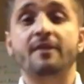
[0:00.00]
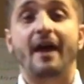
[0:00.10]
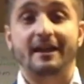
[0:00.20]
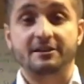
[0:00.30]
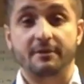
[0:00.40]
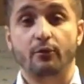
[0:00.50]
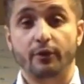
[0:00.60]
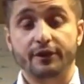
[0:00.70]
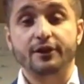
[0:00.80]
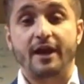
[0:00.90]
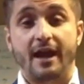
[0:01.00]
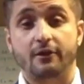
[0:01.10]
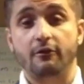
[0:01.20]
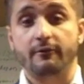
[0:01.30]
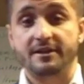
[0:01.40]
that gives me a really good,
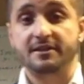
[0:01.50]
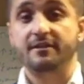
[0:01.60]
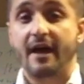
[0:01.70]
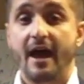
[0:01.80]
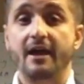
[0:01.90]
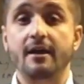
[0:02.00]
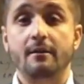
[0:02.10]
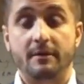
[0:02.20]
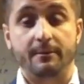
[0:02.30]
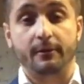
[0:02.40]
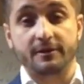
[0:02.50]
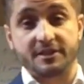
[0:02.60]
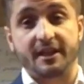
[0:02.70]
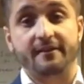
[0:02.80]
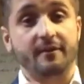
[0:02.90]
accurate reason that people are
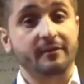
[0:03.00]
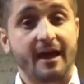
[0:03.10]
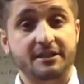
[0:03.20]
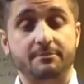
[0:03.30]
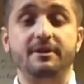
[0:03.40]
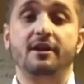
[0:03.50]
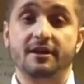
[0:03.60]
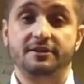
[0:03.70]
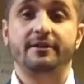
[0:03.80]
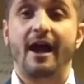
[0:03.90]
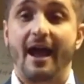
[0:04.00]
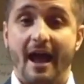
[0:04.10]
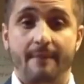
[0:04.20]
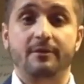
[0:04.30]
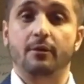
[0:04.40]
seeing them less because they're not
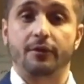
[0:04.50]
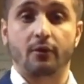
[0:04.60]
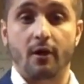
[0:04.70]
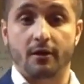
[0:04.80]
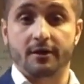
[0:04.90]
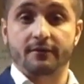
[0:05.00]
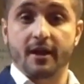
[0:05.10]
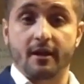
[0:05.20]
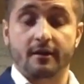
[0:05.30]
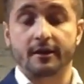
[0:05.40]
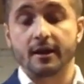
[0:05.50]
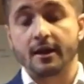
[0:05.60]
happy with their quality of care.